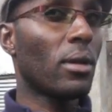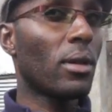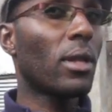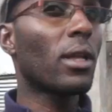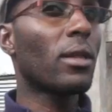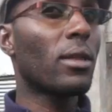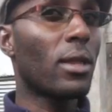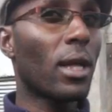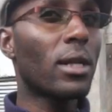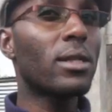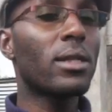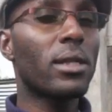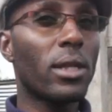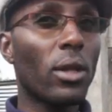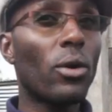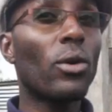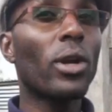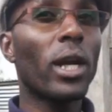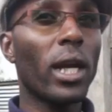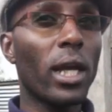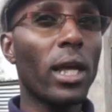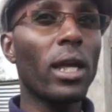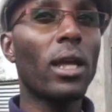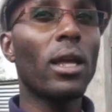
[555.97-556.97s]
That's the
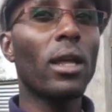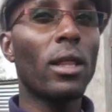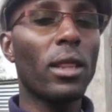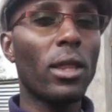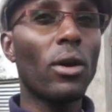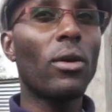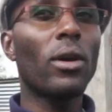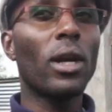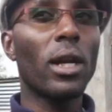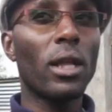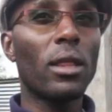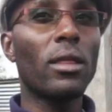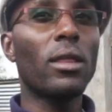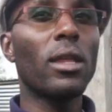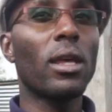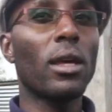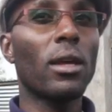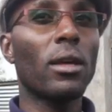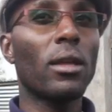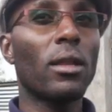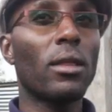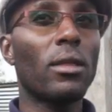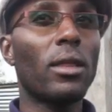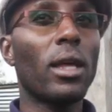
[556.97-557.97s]
only
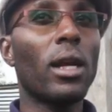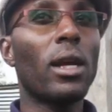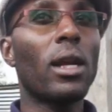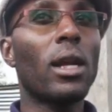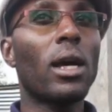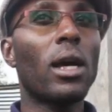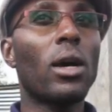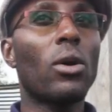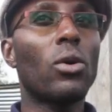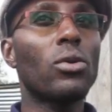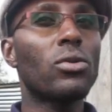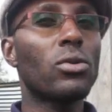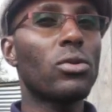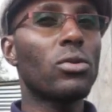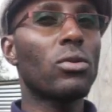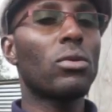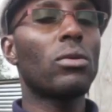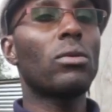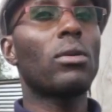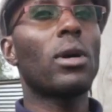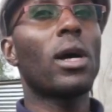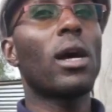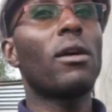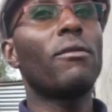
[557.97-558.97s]
thing. Then
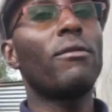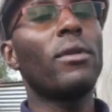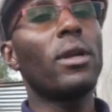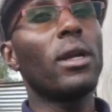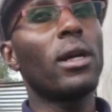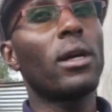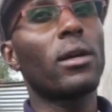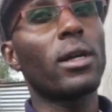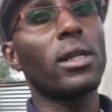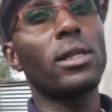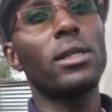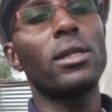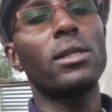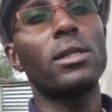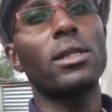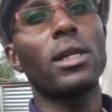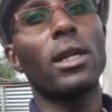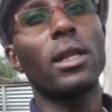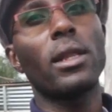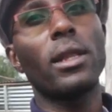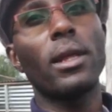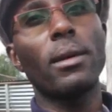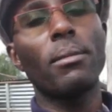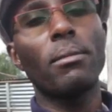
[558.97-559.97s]
also having
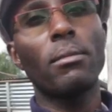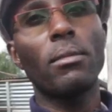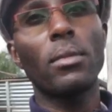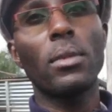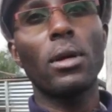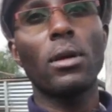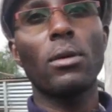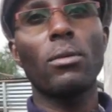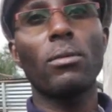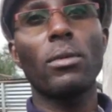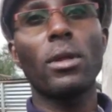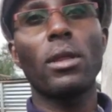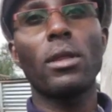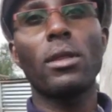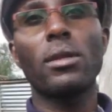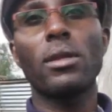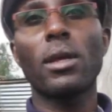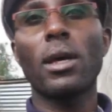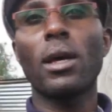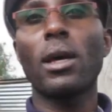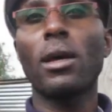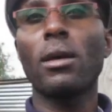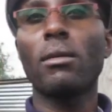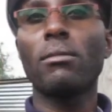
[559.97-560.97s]
registered them with
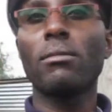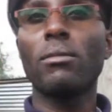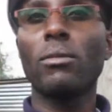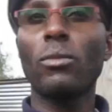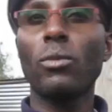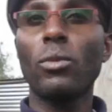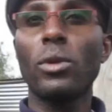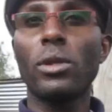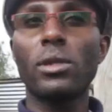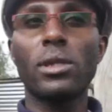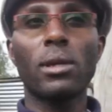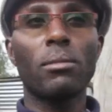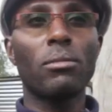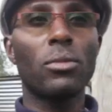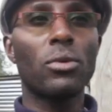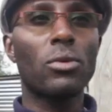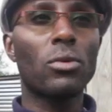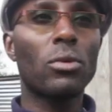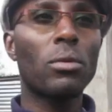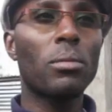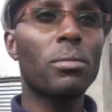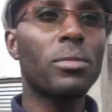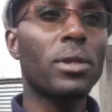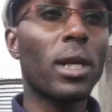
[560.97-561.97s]
some
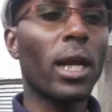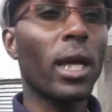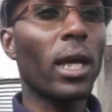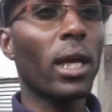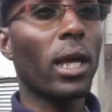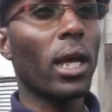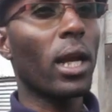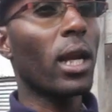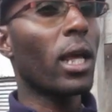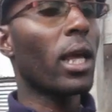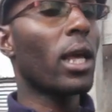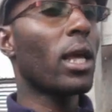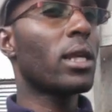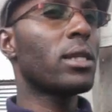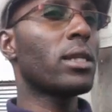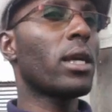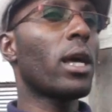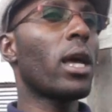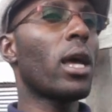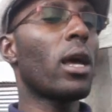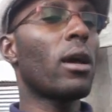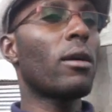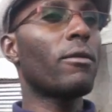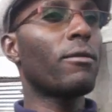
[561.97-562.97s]
groups like
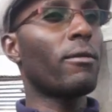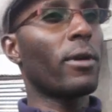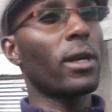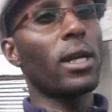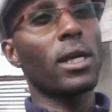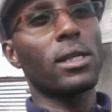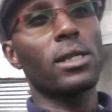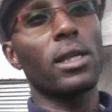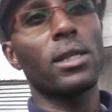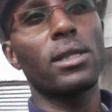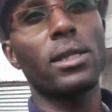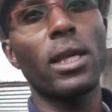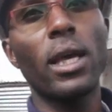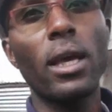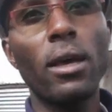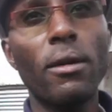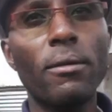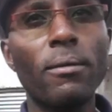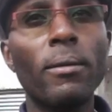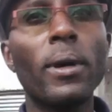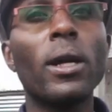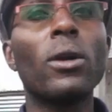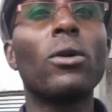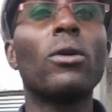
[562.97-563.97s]
NHIF,
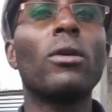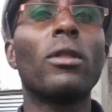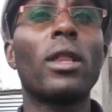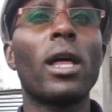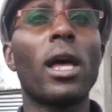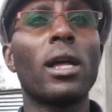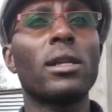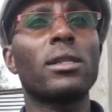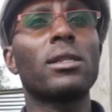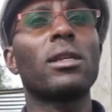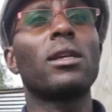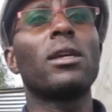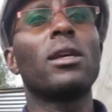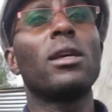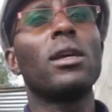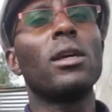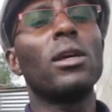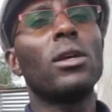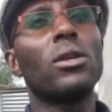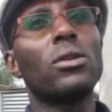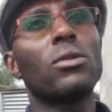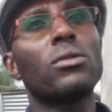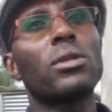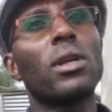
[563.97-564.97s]
NSSF and all that.
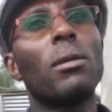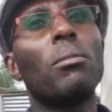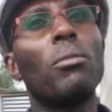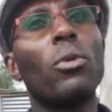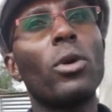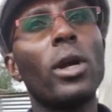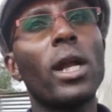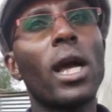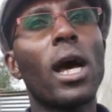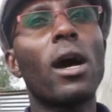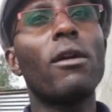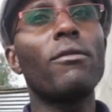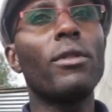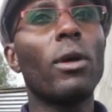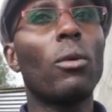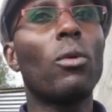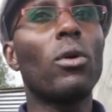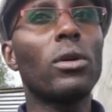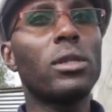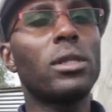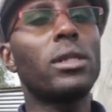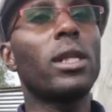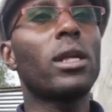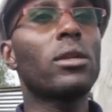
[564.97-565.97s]
So somebody have
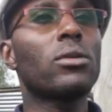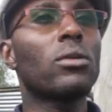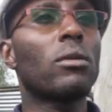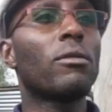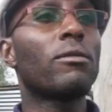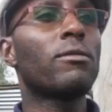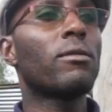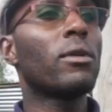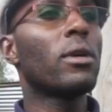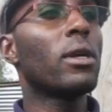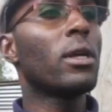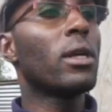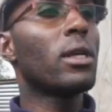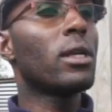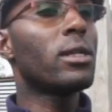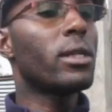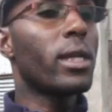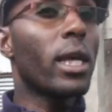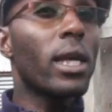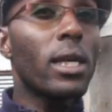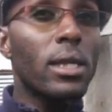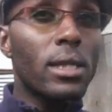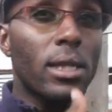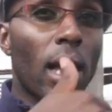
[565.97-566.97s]
the worthiness of
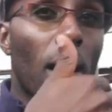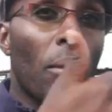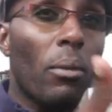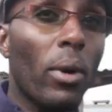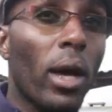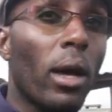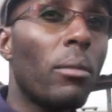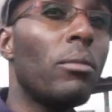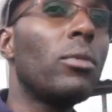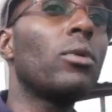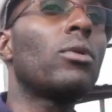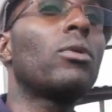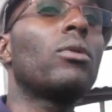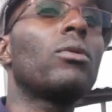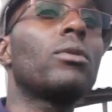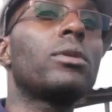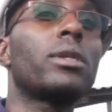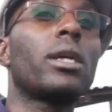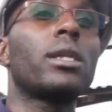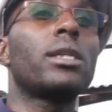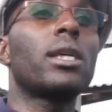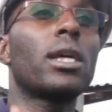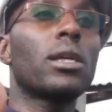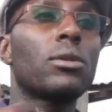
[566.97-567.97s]
staying somewhere
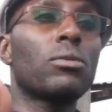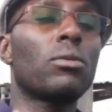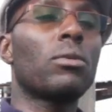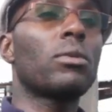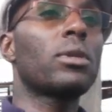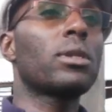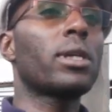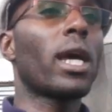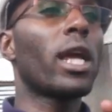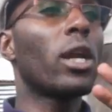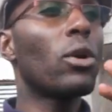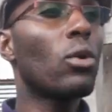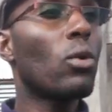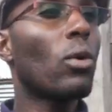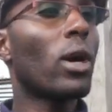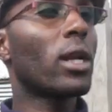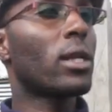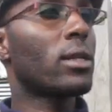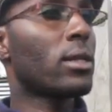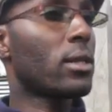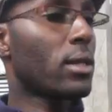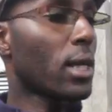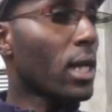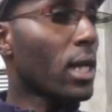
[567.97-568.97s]
because I know at